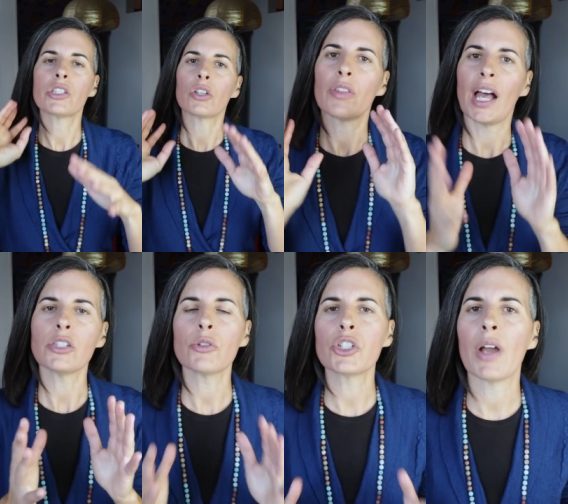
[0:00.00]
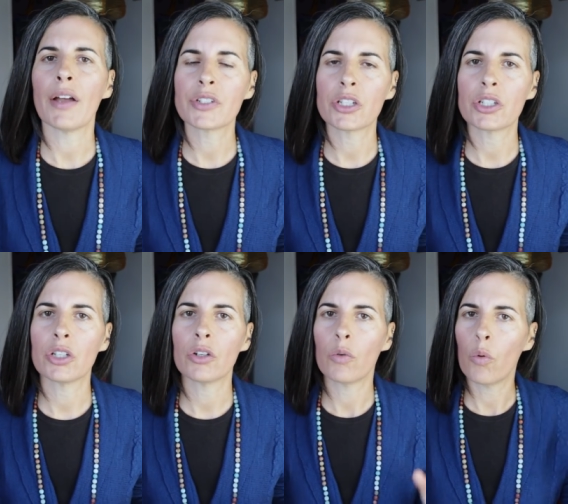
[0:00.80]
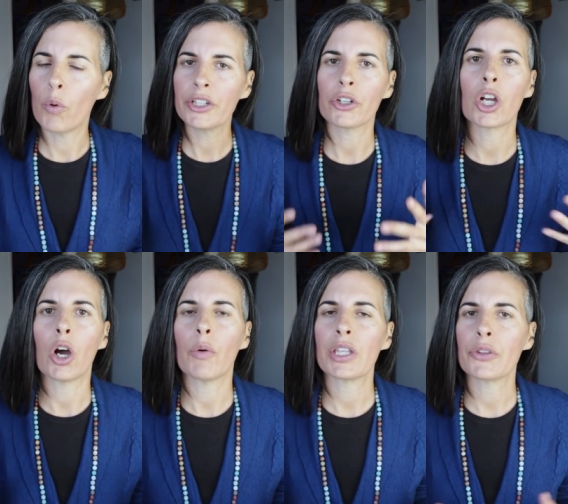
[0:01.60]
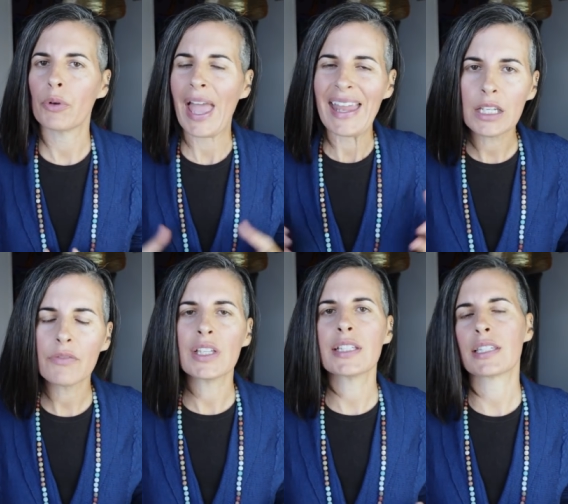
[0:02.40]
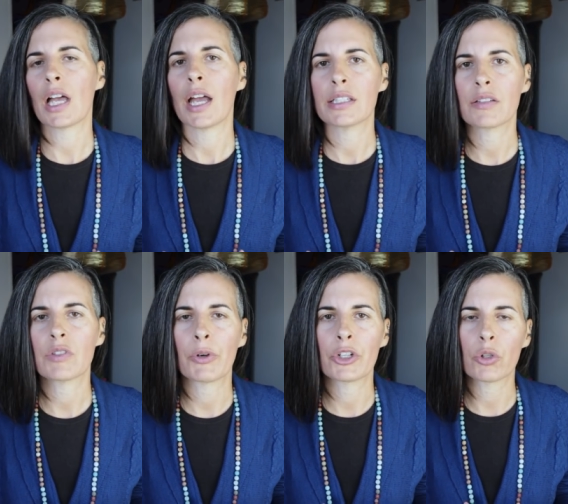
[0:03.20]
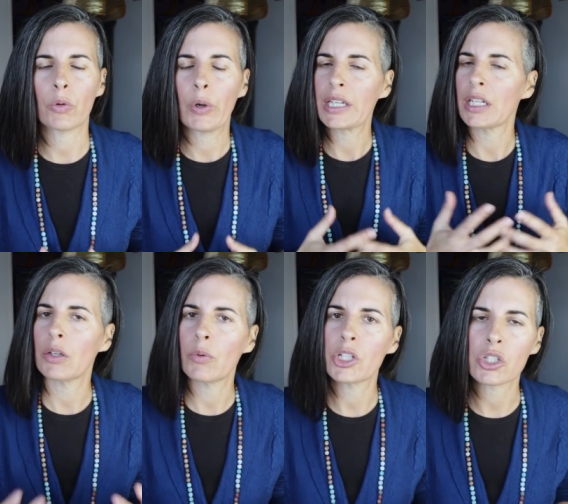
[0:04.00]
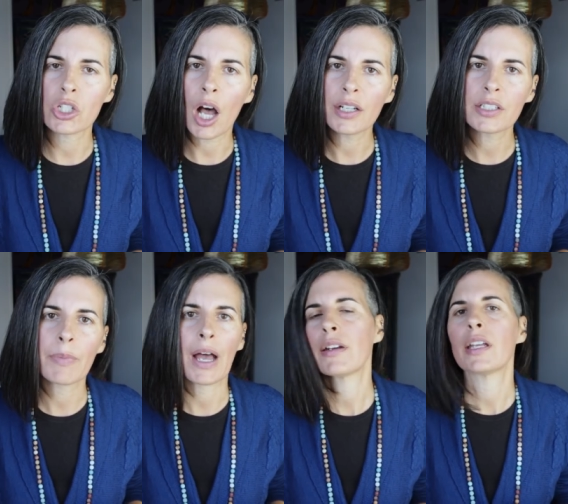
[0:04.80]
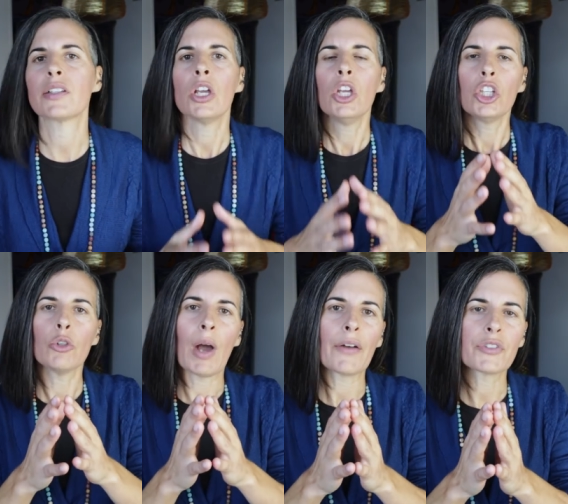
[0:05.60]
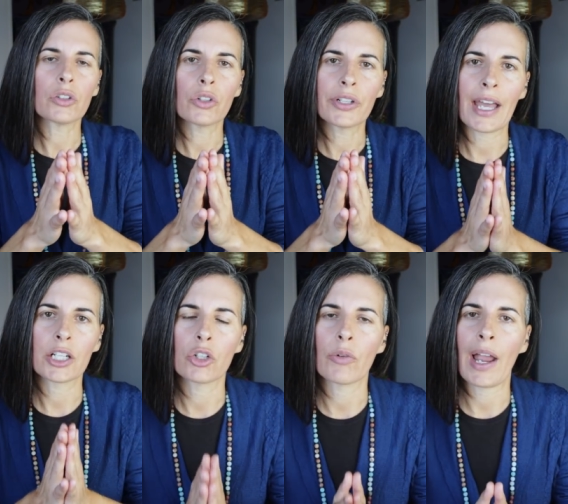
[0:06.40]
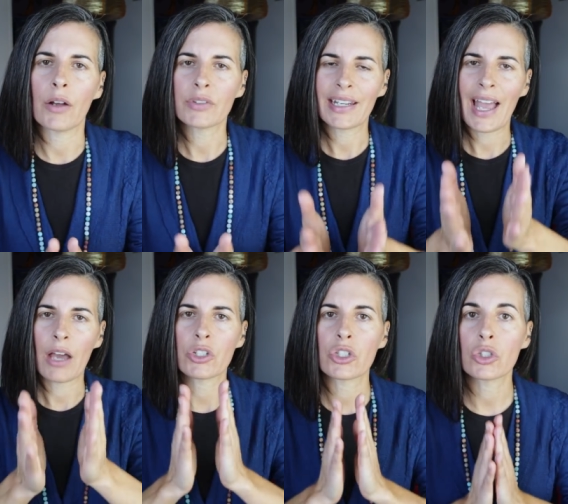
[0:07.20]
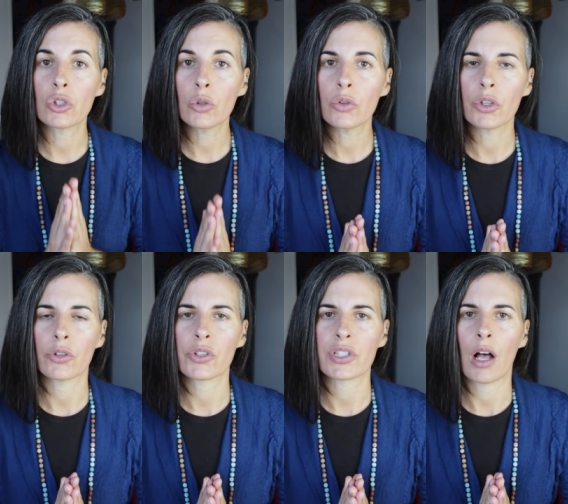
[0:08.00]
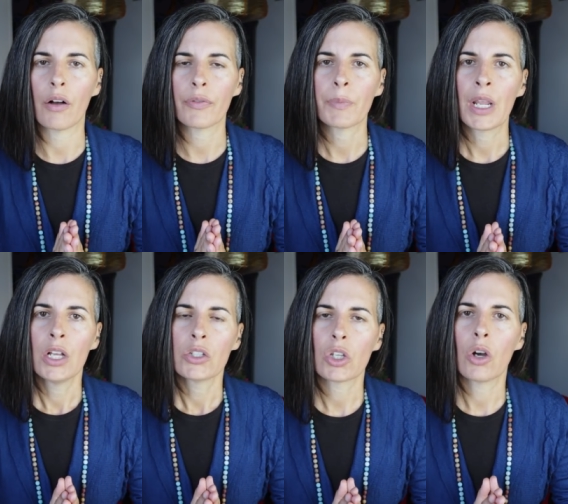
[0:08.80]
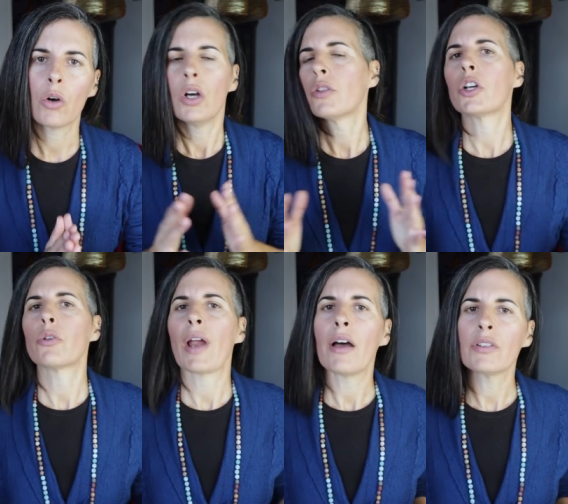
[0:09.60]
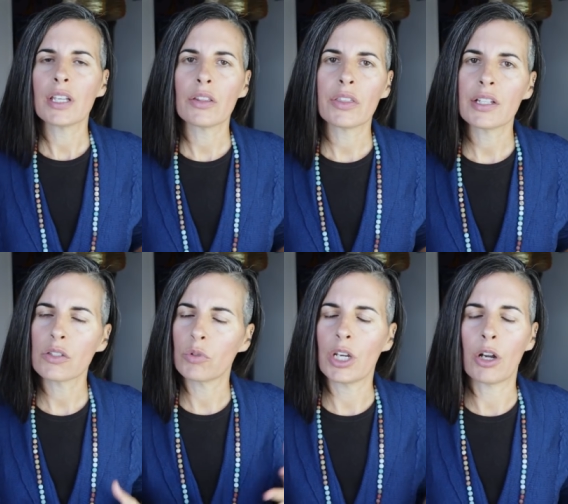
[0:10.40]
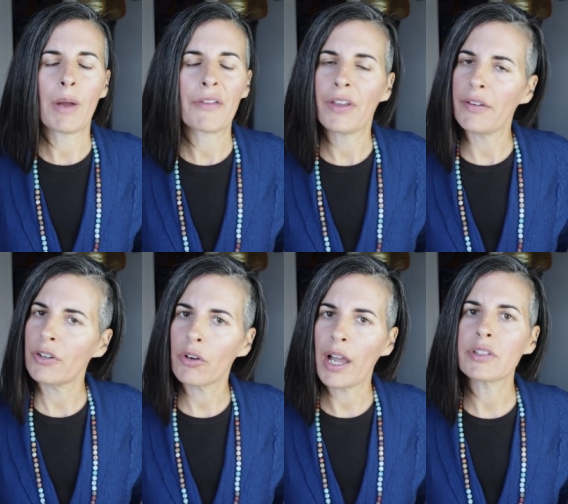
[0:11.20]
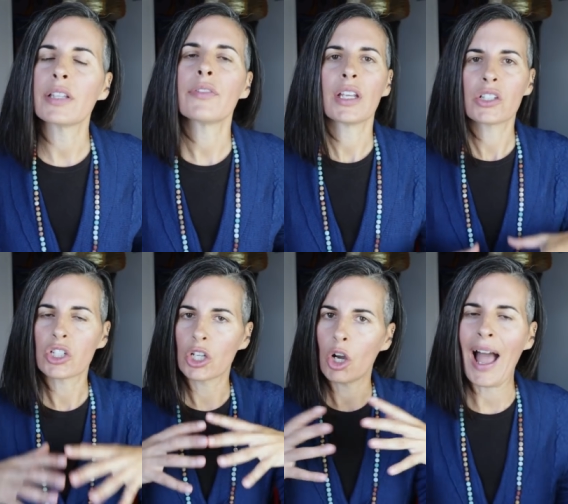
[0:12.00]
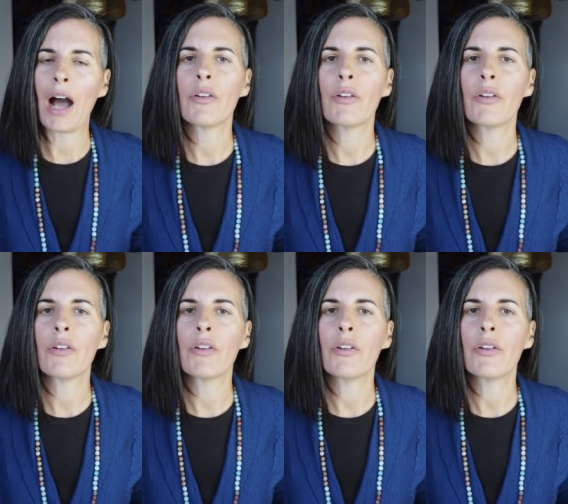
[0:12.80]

And so that's what you have to do when you're going through any of these signs of spiritual awakening that we just talked about is you have to learn how to ground and how to soothe yourself. So the grounding things, you know, my favorite grounding thing is to go